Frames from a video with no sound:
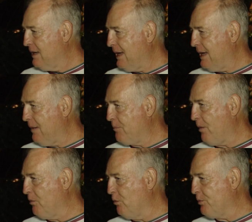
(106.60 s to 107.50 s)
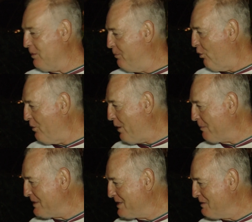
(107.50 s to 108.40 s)
uh, probably were pretty boring
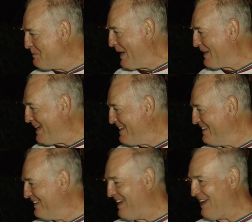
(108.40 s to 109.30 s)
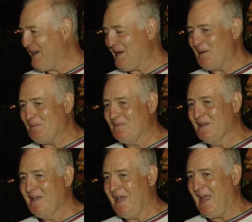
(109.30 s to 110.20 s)
rugby teams back then. Um,
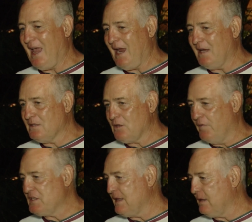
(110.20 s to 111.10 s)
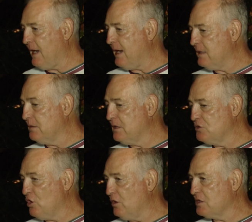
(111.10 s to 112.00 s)
and obviously they, the, the
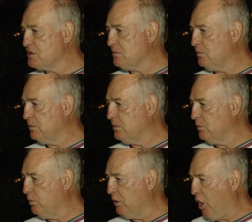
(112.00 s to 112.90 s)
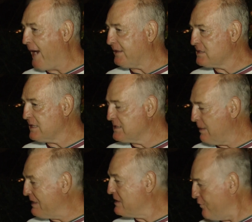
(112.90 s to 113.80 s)
journalists like to see
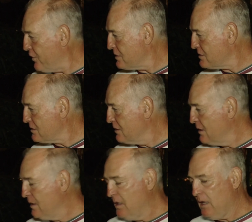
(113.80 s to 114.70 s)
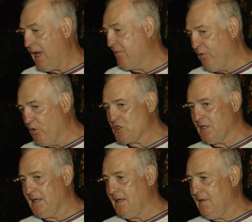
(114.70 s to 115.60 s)
something different
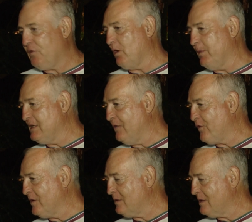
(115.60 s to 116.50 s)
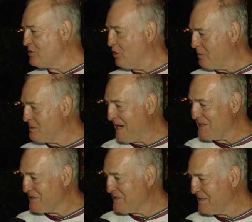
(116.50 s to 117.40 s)
unfortunately, if you want to be different, there's
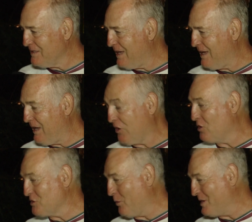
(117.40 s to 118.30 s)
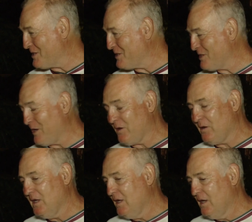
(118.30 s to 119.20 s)
circumstances uh, and consequences. So,
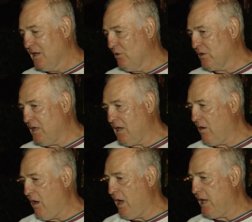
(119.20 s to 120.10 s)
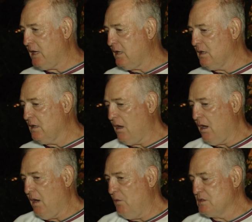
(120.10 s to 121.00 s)
look, you know, I
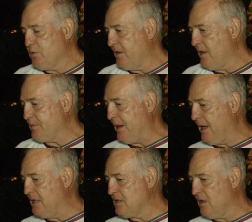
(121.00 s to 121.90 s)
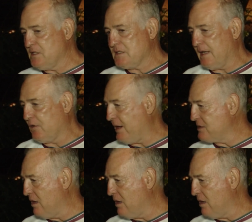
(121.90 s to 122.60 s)
I was one of those players that I just had a great